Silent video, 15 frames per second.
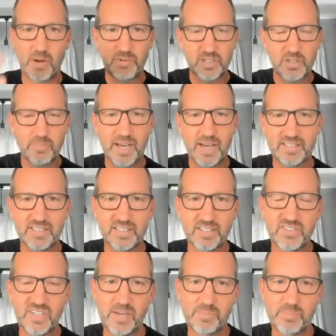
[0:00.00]
I want to go back to the
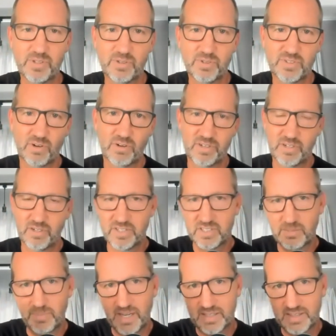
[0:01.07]
example you used earlier,
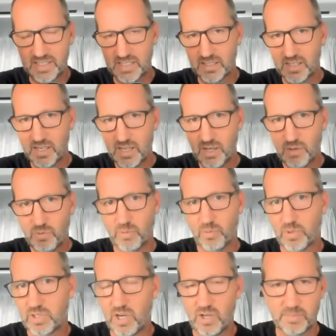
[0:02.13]
just about the what
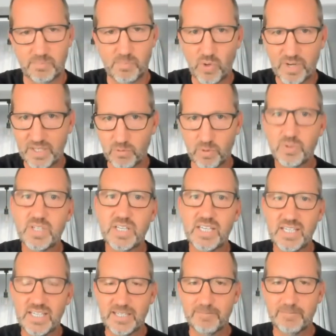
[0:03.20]
we'll call the morning
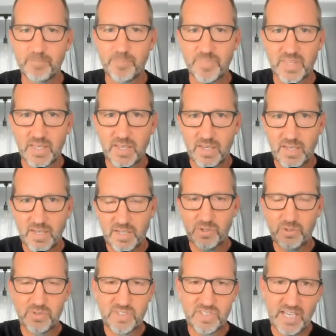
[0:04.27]
routine.
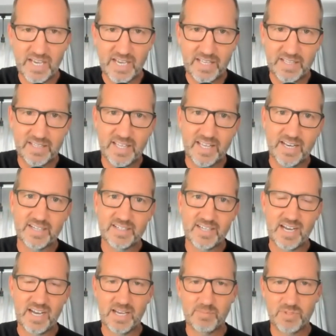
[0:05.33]
You said that at
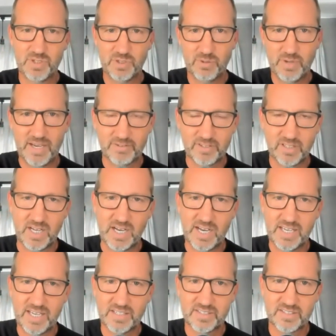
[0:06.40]
times you have
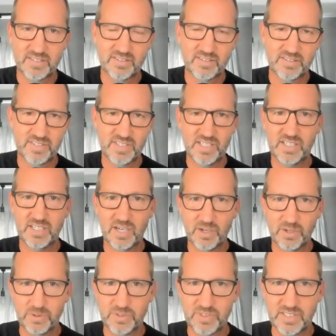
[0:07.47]
clients,
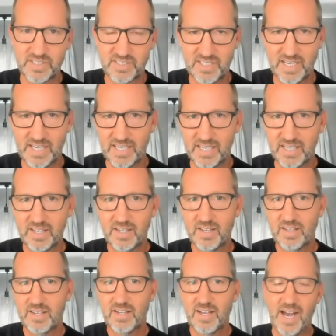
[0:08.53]
CEOs that say,
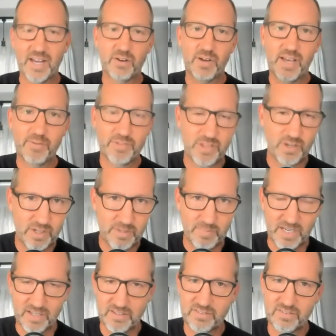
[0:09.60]
I don't have 30
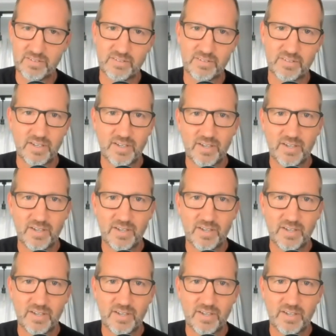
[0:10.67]
minutes.